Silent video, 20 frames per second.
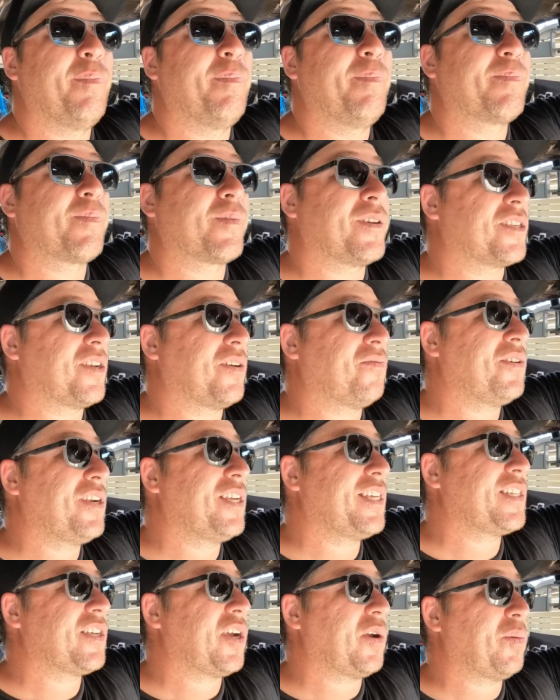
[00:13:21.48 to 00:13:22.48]
Because I
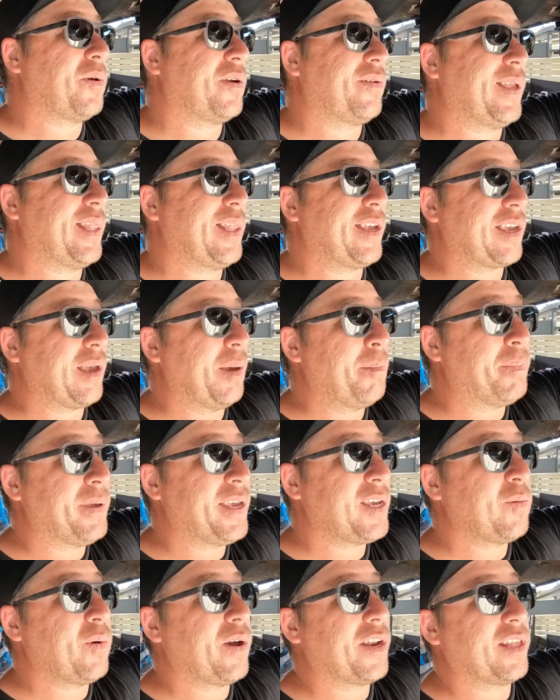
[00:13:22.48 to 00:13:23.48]
really don't want to run like a
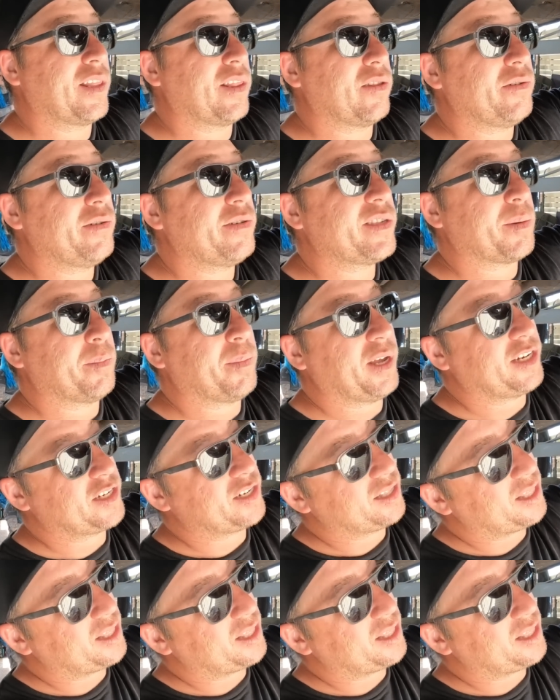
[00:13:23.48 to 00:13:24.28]
big one and lose a bunch of